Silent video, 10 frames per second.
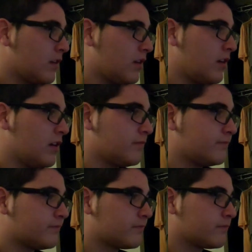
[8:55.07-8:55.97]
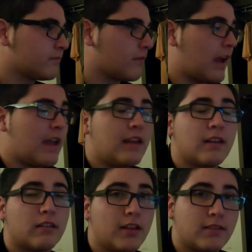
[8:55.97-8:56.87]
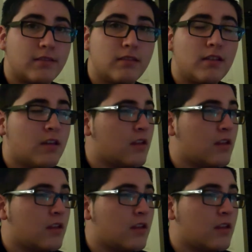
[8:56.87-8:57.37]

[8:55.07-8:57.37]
I hate Nick Lentz.